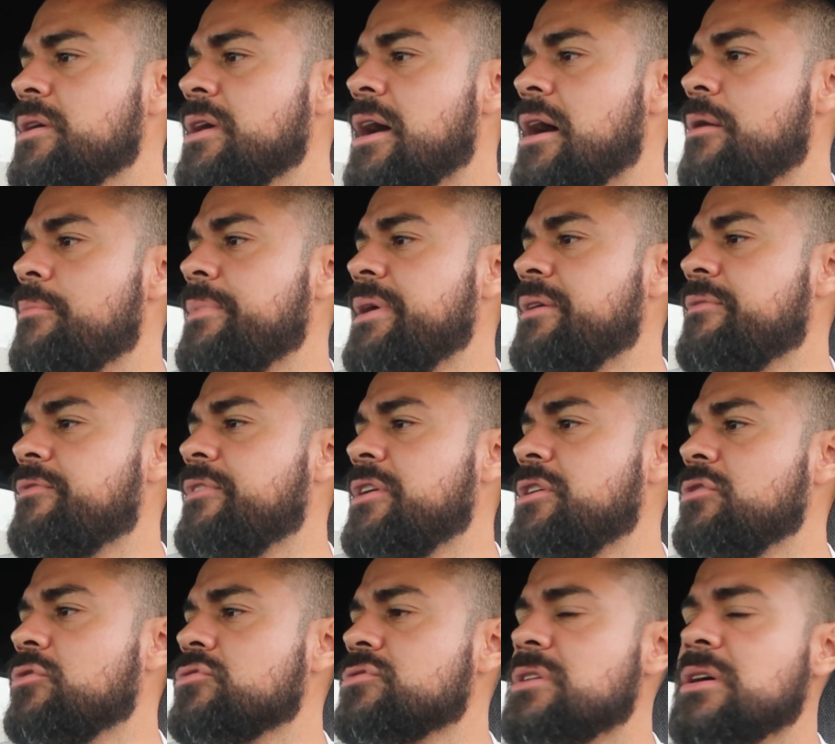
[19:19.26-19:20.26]
I'll make
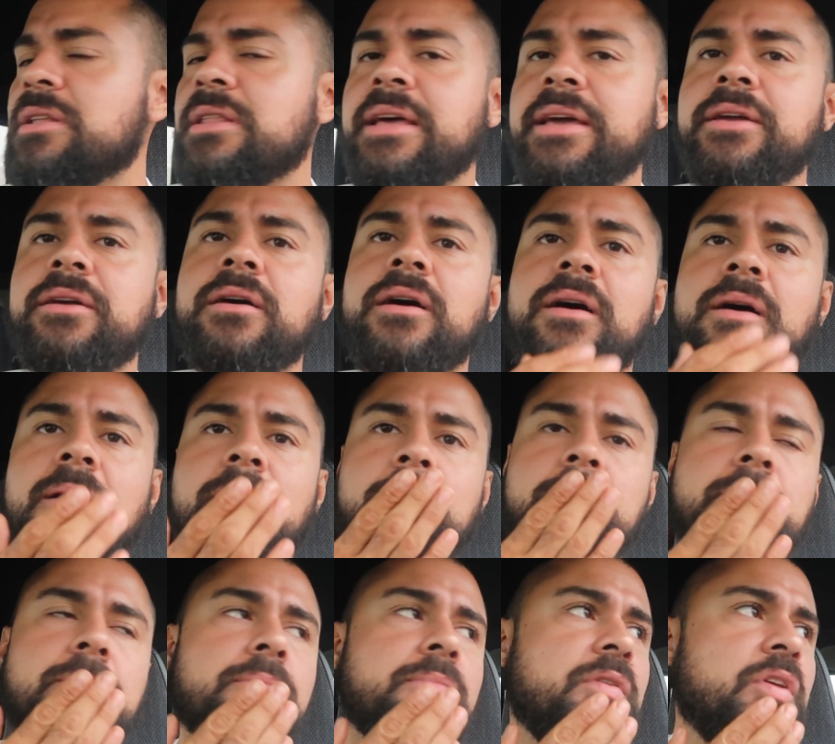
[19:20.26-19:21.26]
videos on like,
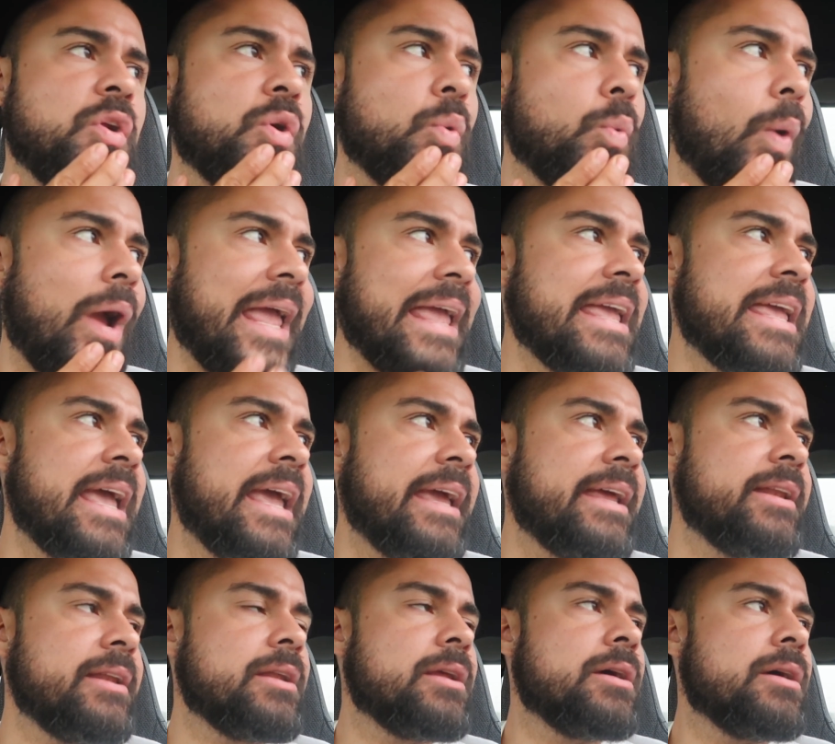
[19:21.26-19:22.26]
weight
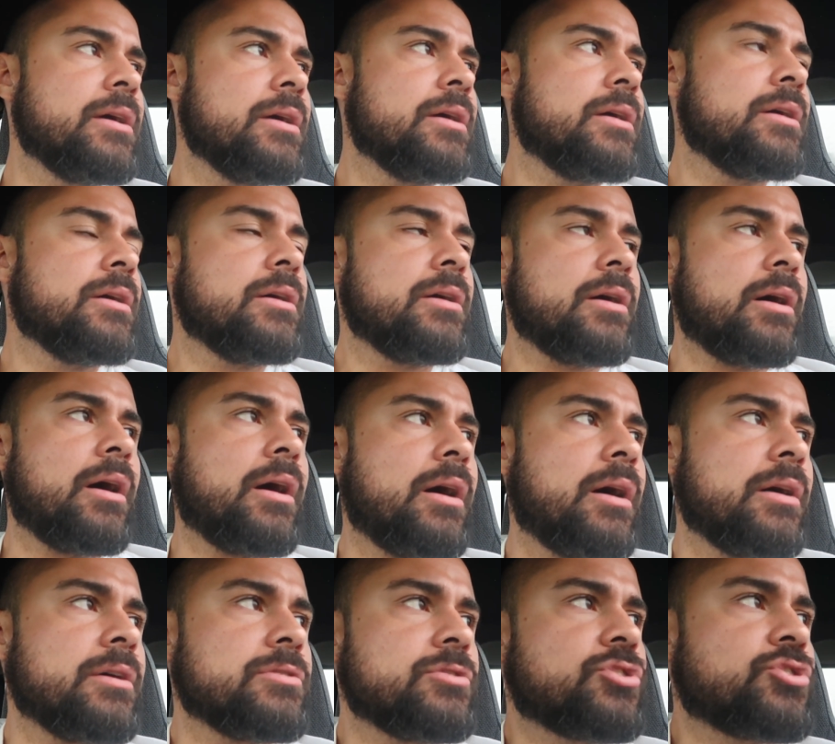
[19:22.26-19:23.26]
gain,
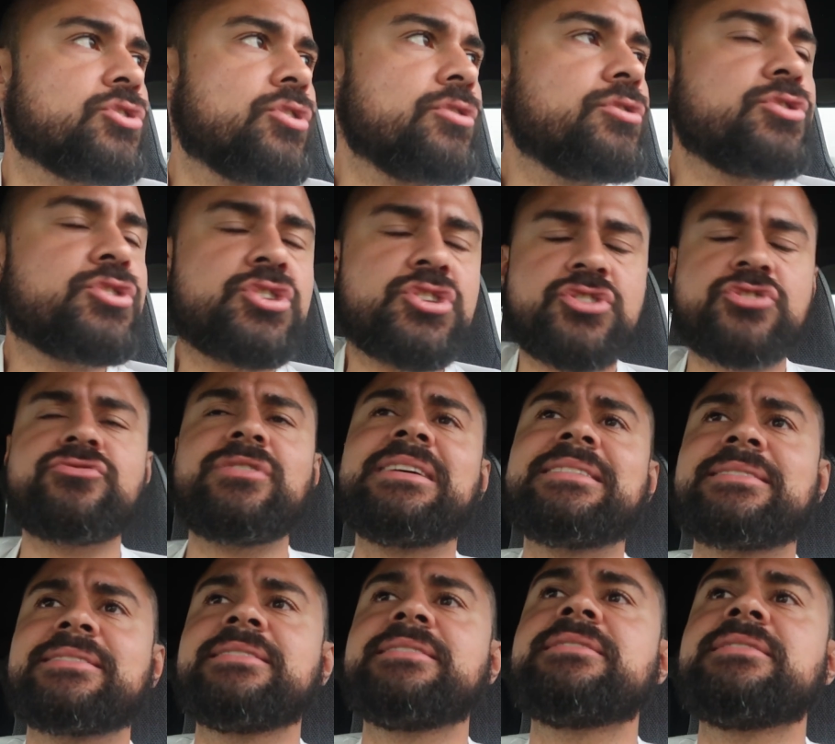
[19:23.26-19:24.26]
certain
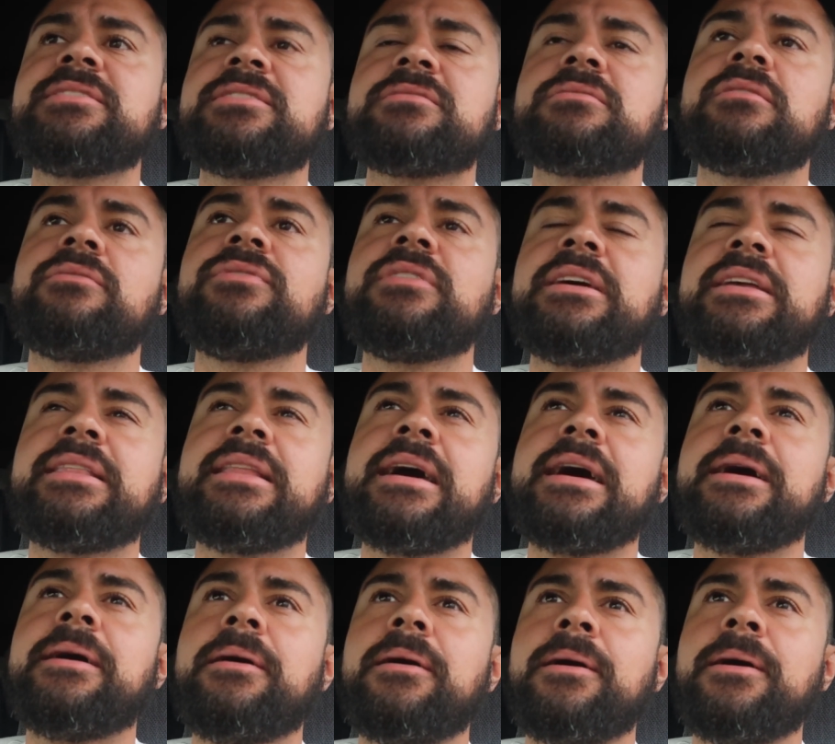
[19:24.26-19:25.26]
stresses and stuff like
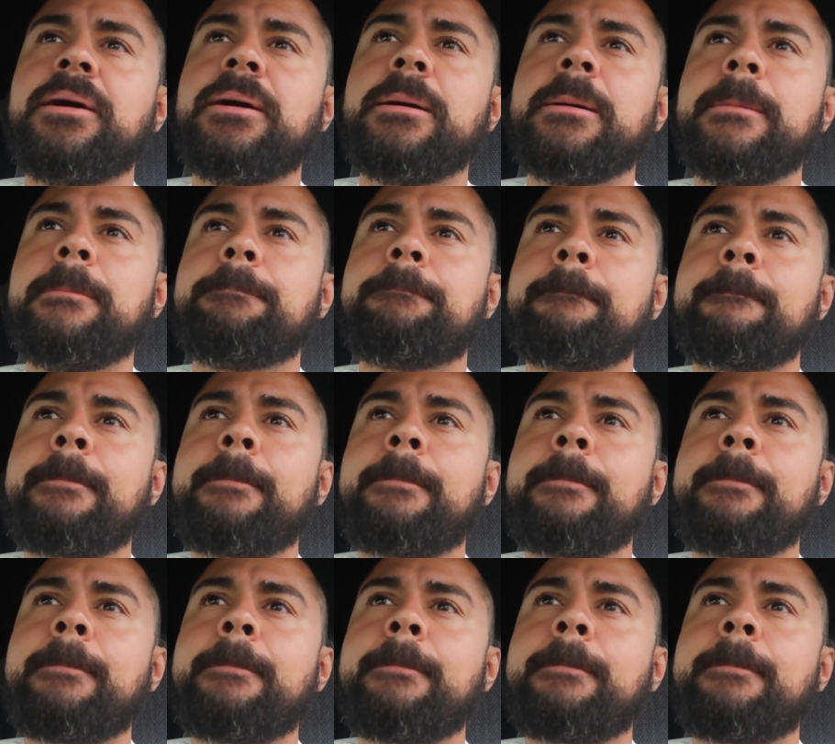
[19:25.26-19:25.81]
that. I